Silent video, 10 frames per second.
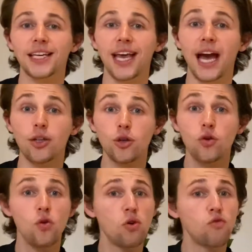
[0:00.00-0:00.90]
Can
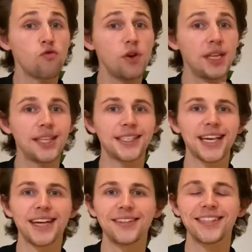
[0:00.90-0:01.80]
you read the
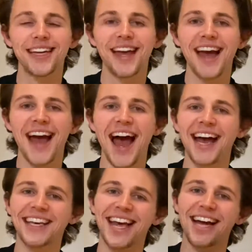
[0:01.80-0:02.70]
sound?
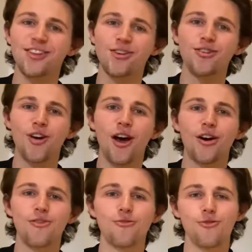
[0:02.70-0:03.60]
And can you
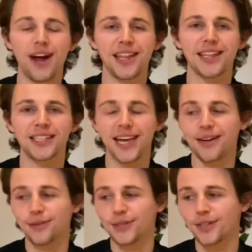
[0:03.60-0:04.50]
write the
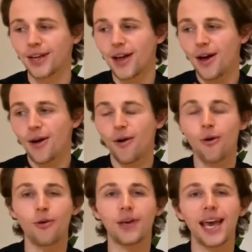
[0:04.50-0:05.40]
sound?
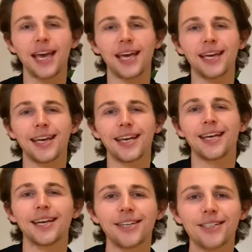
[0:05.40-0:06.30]
Okay,
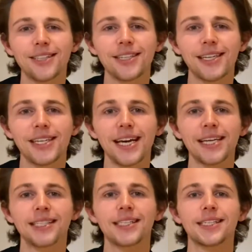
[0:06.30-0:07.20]
here's
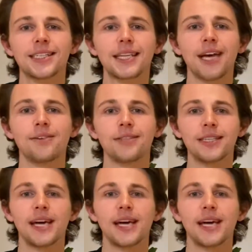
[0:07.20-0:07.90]
today's sound.